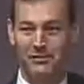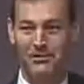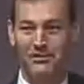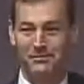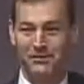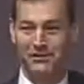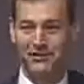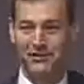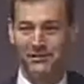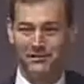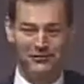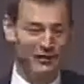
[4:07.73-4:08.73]
little bit
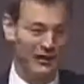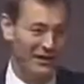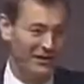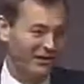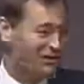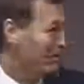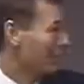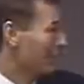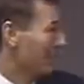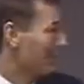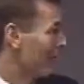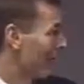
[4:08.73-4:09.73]
of that as we
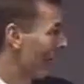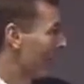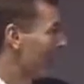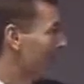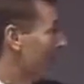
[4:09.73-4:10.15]
move along